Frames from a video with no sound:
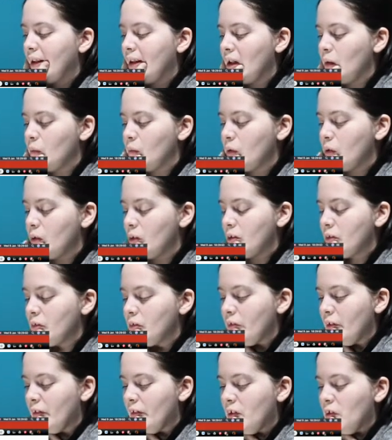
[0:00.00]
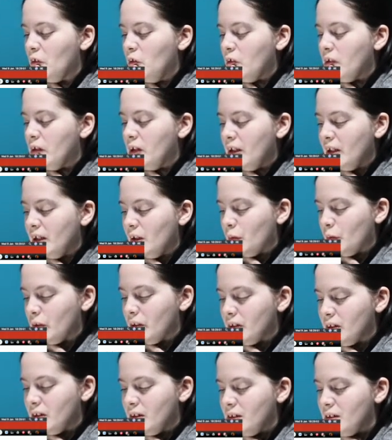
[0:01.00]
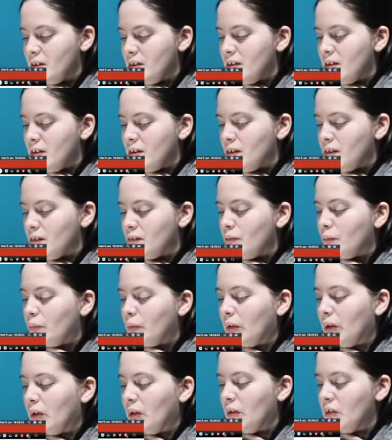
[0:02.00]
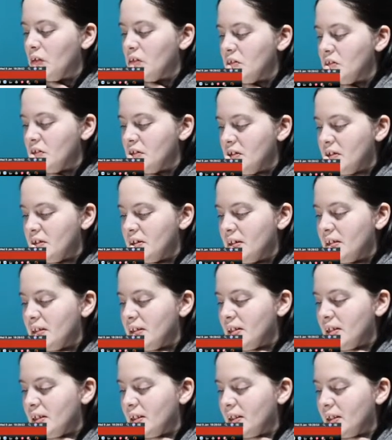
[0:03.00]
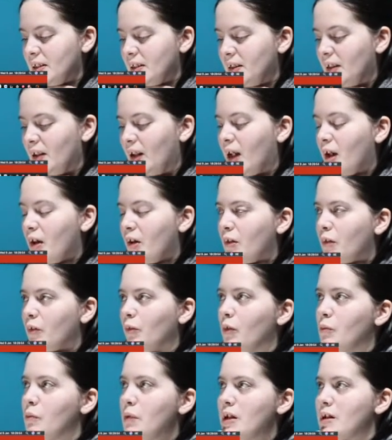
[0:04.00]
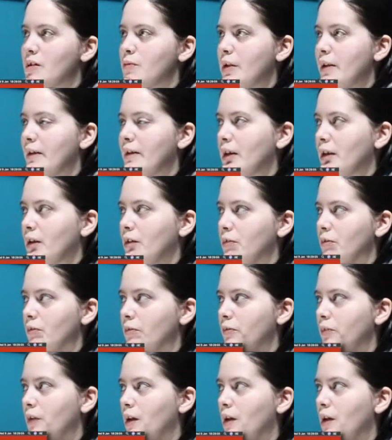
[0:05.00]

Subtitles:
I'm gonna go for the golden liquid because I don't know, it makes me think of